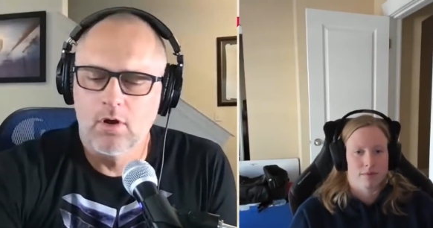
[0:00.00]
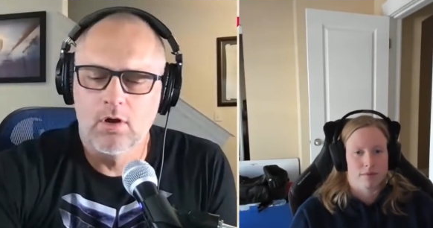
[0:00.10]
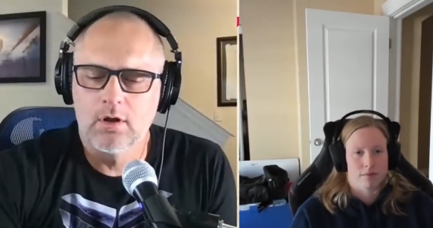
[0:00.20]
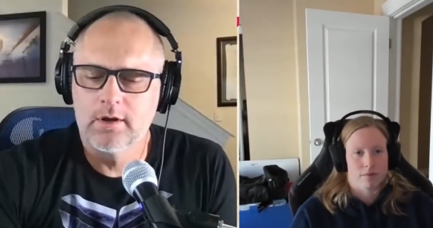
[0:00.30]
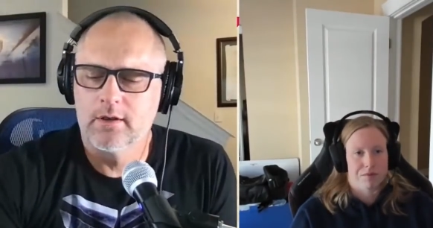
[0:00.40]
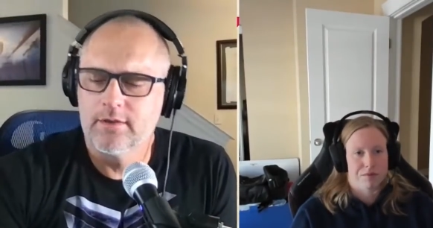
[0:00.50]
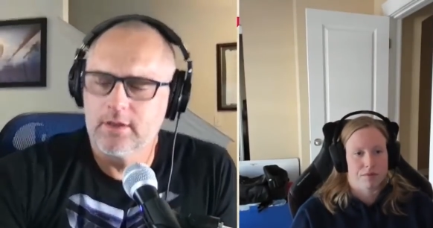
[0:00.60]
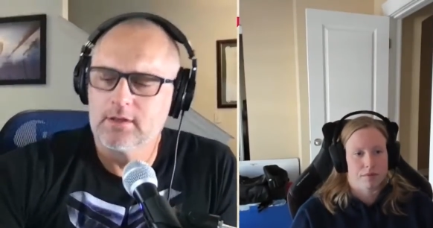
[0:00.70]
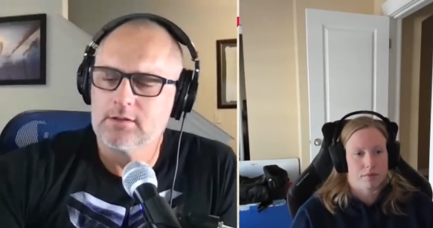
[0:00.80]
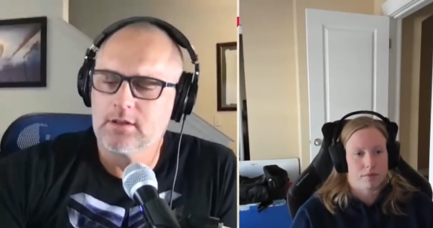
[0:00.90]
Speaker 1: on and
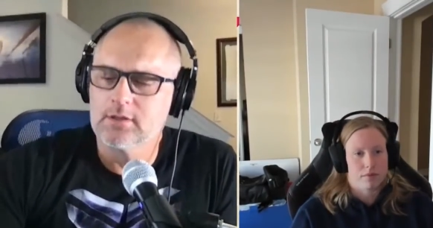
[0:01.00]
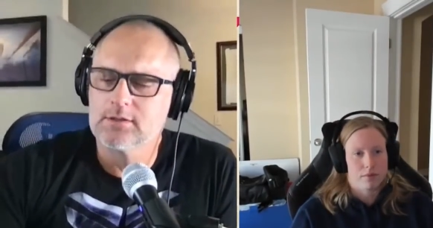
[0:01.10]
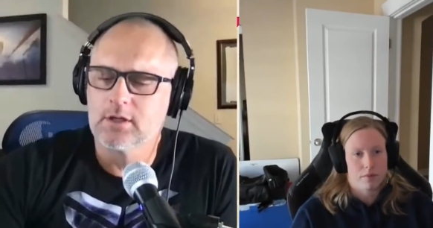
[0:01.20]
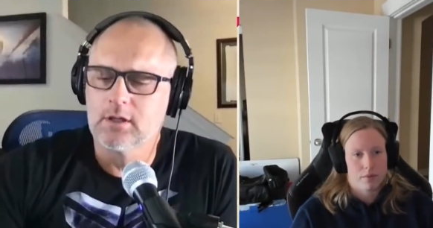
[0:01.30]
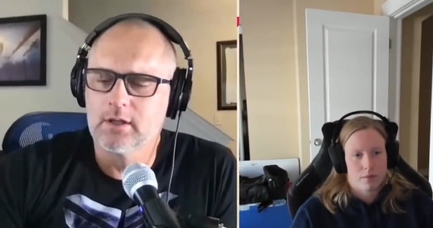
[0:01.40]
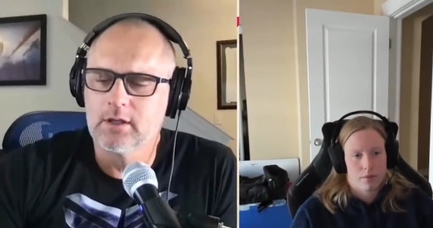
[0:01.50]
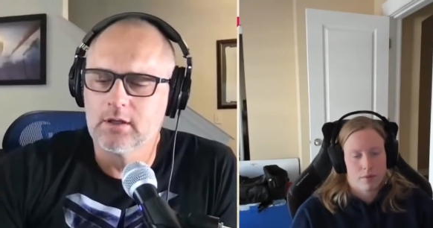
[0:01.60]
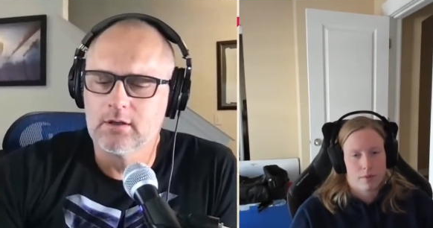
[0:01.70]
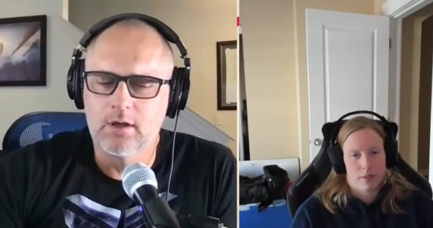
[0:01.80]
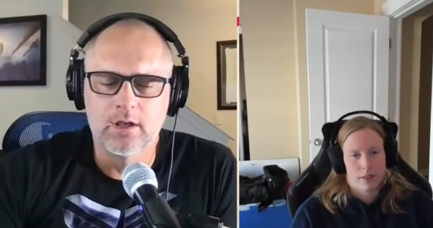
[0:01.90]
thing things are
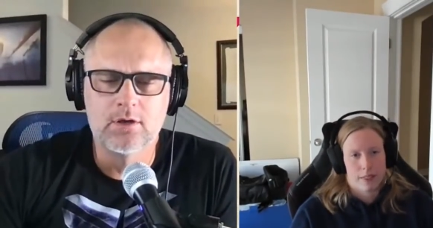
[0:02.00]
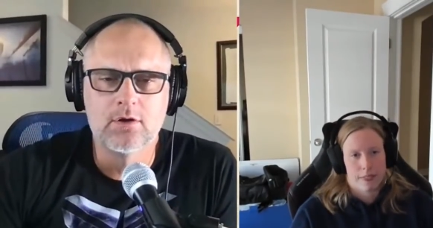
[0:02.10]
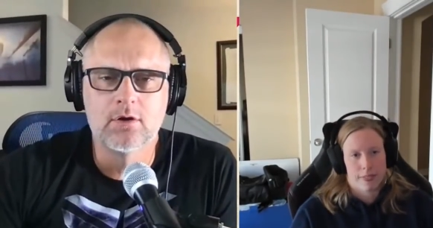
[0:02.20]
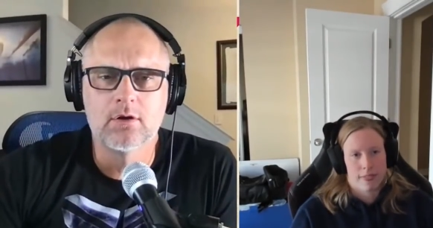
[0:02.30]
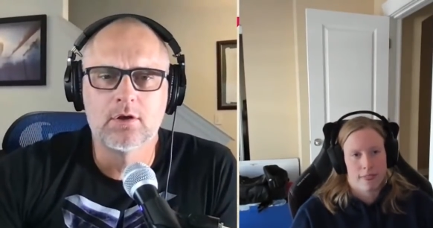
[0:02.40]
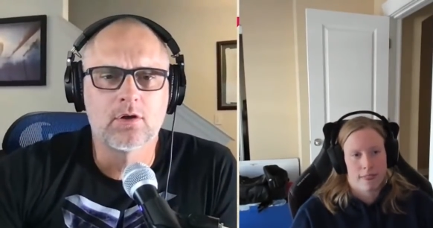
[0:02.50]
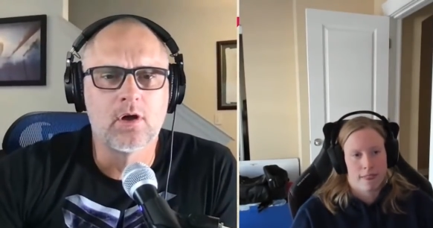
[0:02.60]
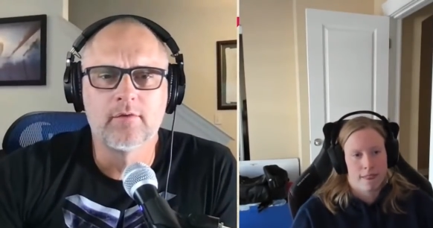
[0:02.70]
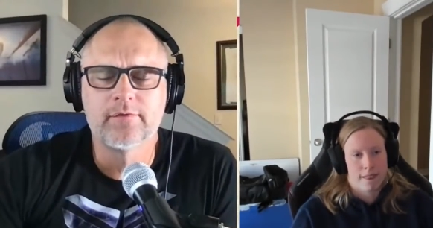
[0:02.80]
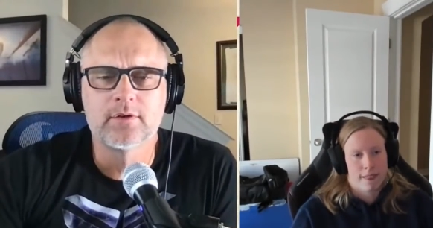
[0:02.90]
clicking and and your your
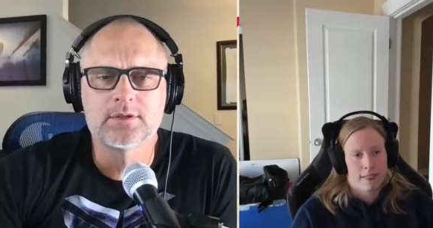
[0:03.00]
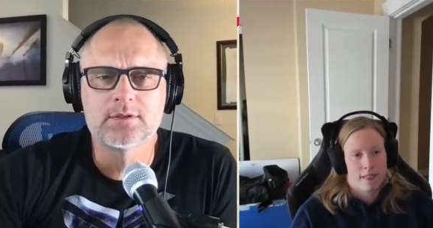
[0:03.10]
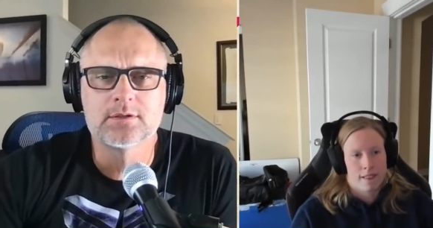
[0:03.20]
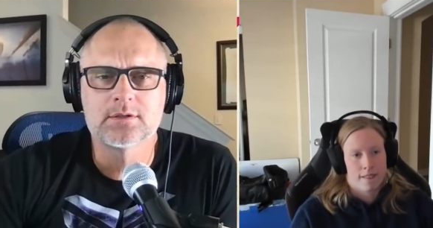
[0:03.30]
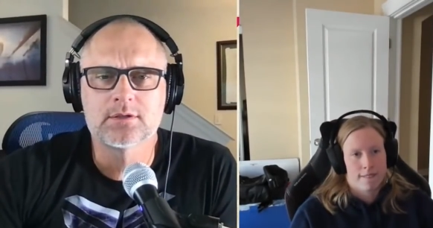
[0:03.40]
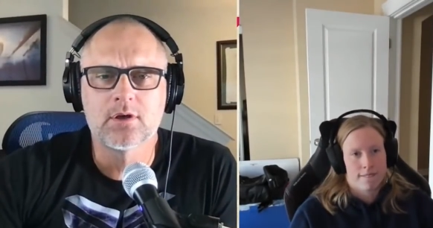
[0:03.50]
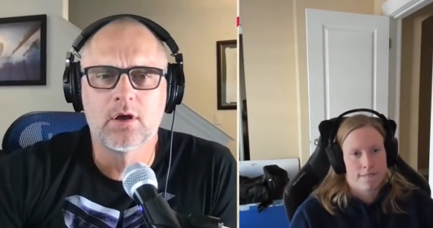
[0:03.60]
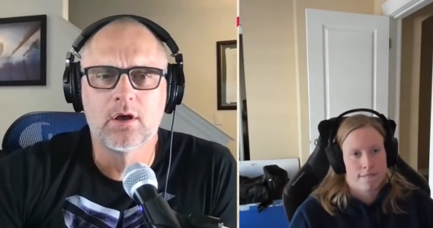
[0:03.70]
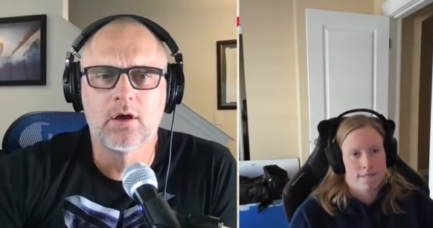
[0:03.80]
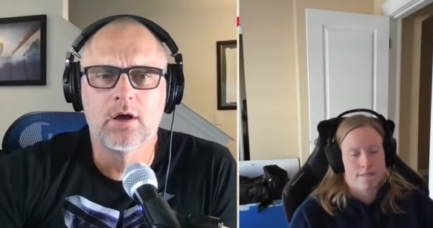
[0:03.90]
confidence is
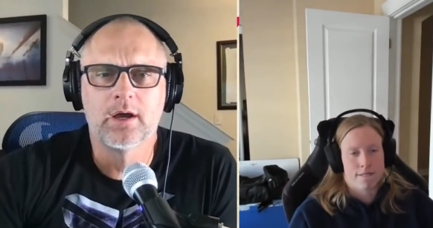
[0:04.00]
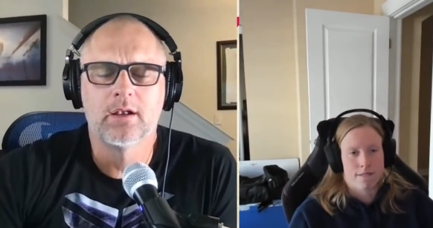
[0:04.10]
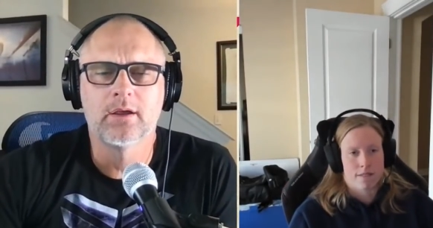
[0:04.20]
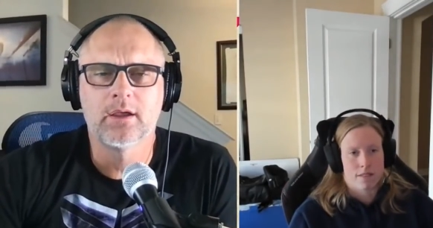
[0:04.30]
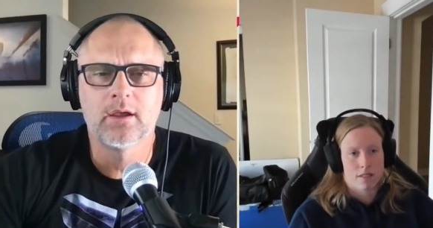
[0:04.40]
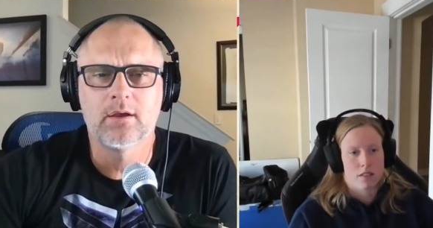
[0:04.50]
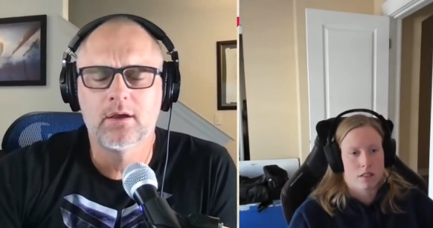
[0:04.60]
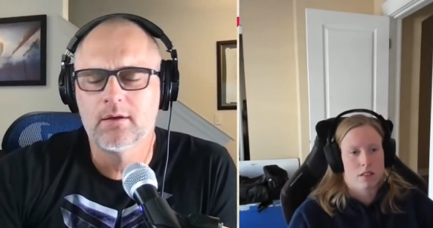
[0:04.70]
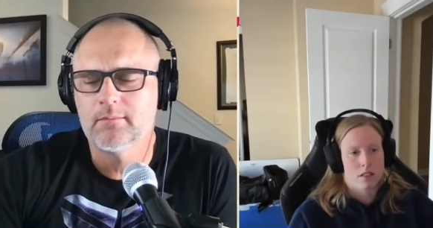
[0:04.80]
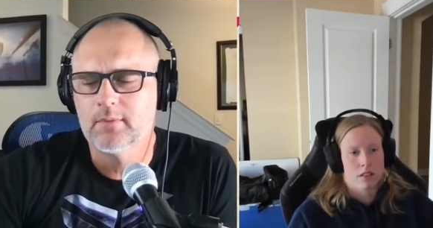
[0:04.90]
sky high? Like,
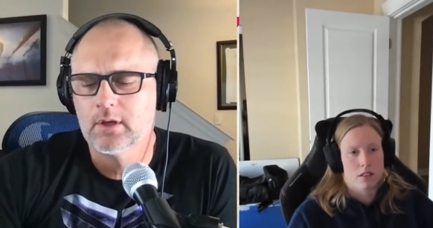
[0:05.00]
uh,